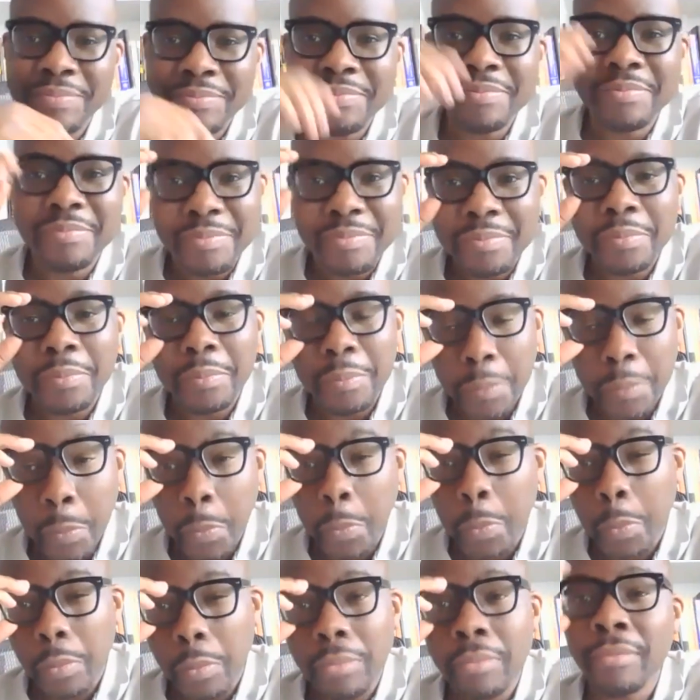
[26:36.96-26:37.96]

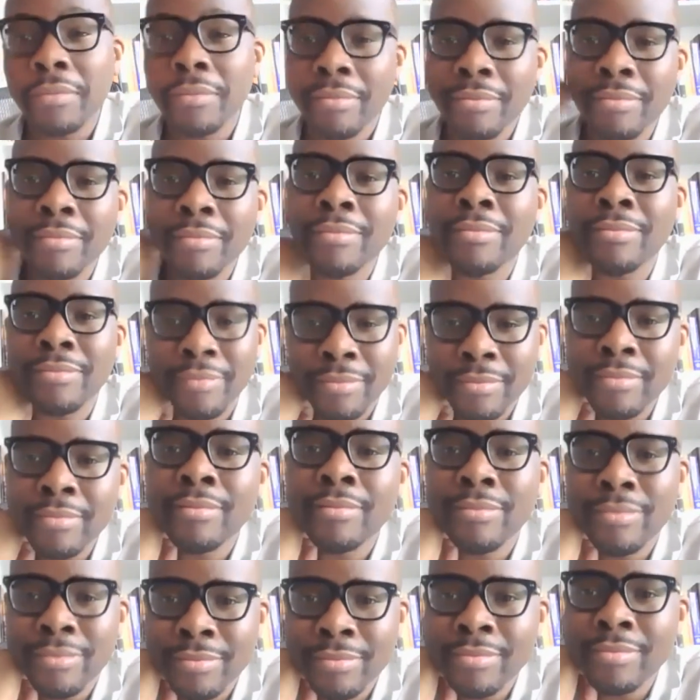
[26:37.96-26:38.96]
bystanders or sort of
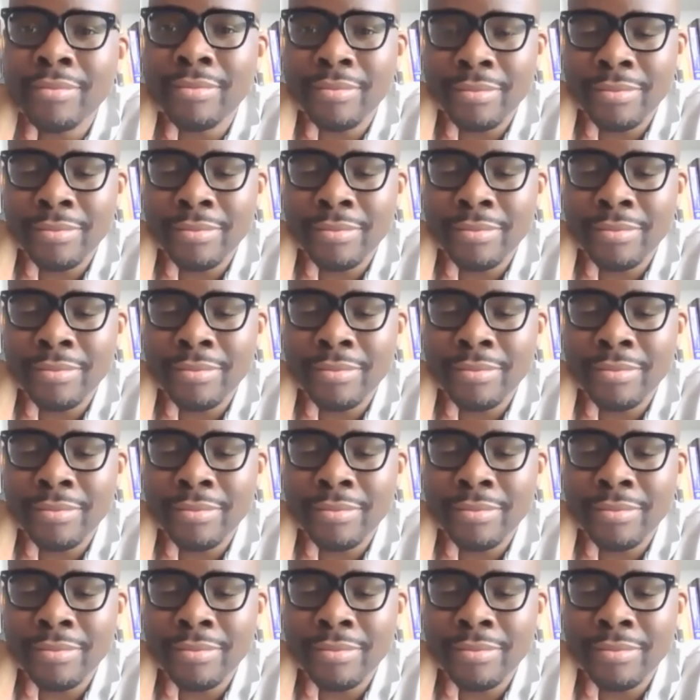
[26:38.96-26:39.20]
connected to some